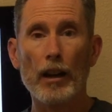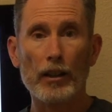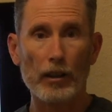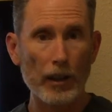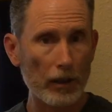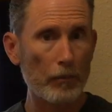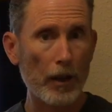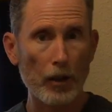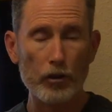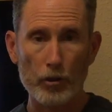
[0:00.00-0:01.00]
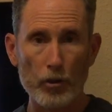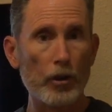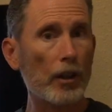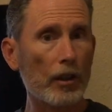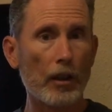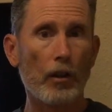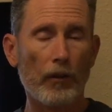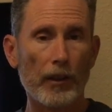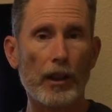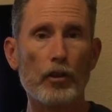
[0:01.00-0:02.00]
click the bell so you get the
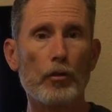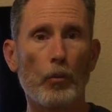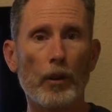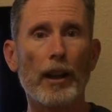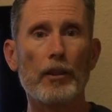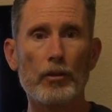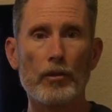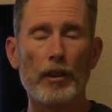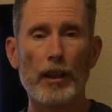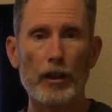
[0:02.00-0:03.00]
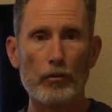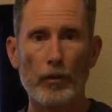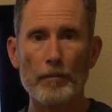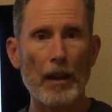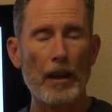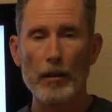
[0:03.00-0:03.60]
notification when I do the next one,